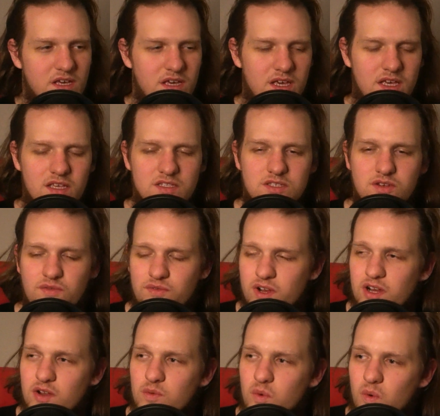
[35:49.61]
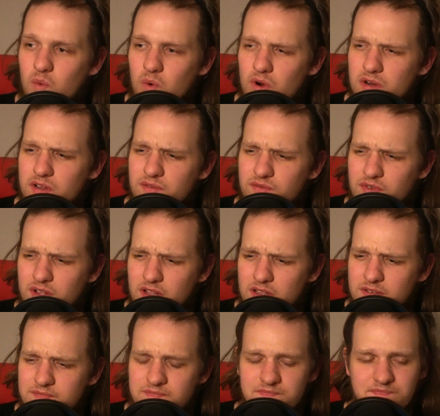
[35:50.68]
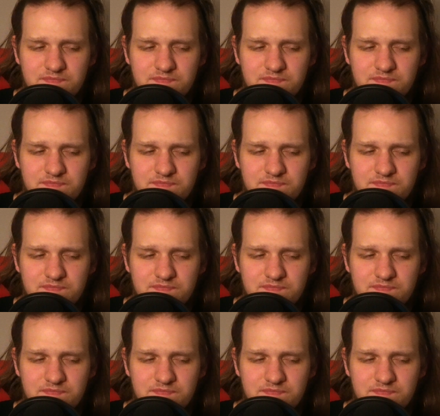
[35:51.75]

it's a very rewarding feeling